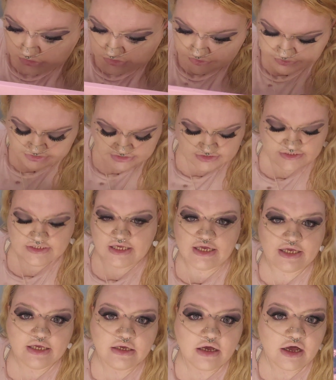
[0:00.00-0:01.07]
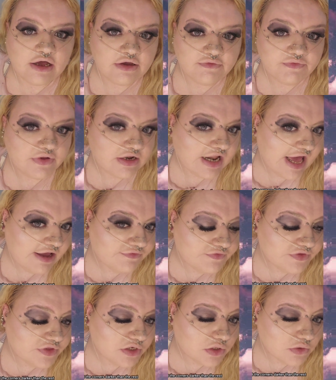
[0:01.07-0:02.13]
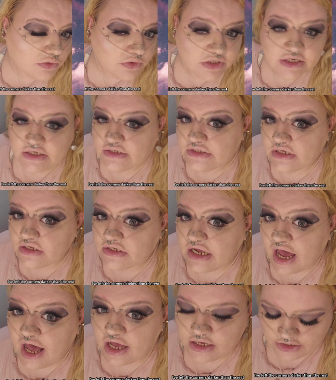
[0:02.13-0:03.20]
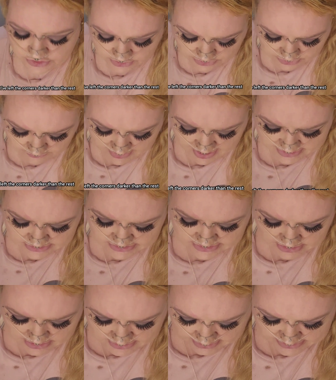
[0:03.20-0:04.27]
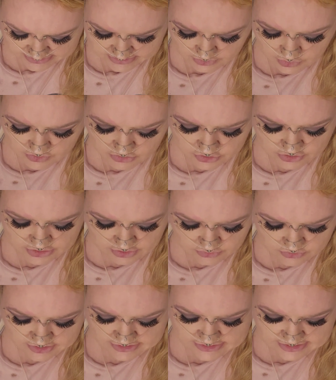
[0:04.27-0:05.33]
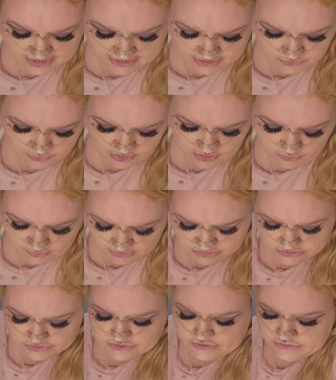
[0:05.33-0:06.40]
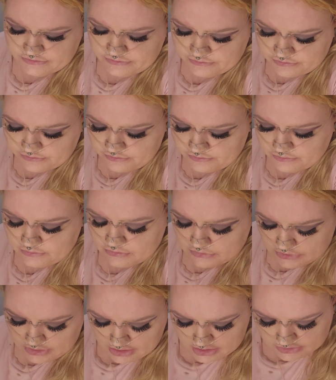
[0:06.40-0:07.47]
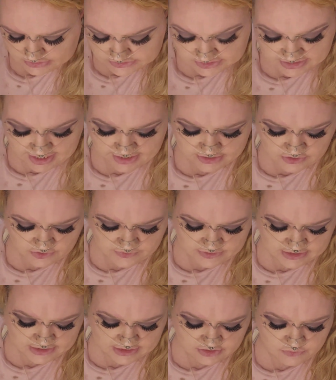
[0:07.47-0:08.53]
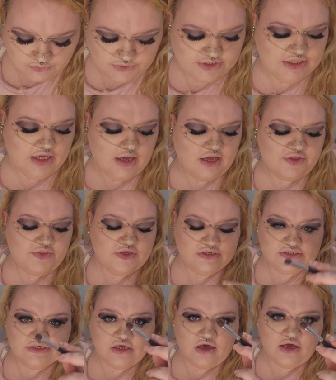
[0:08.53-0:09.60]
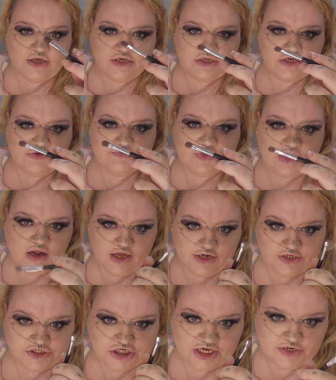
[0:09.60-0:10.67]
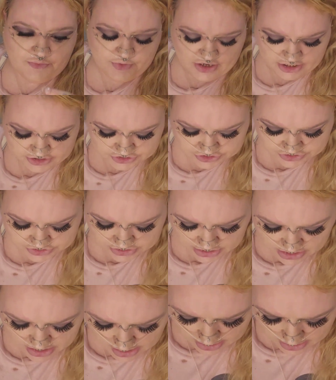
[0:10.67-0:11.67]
So you can see I've left the corners darker than the rest, and that's exactly what I want. So now I'm going in with the other side of the liner shader brush,